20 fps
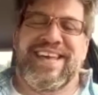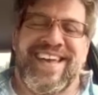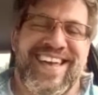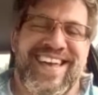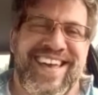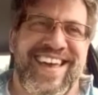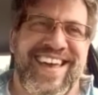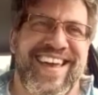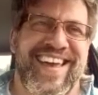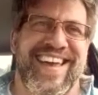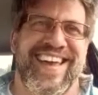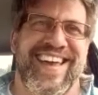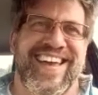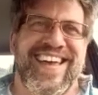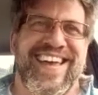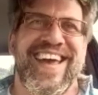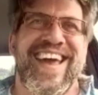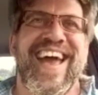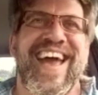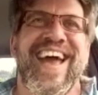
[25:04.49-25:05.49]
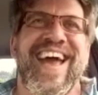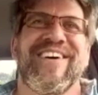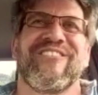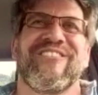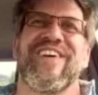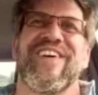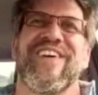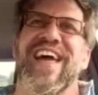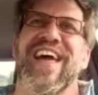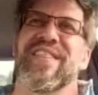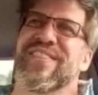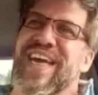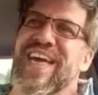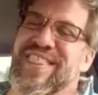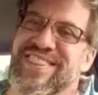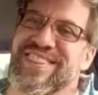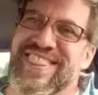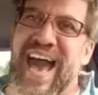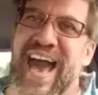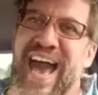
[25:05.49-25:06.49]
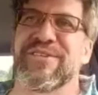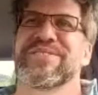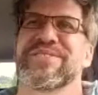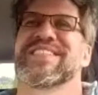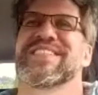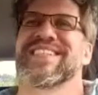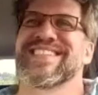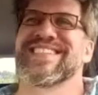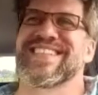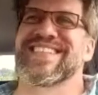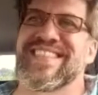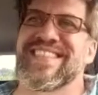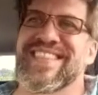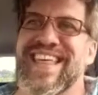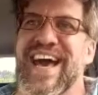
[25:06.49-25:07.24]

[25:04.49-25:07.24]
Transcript: with thousands and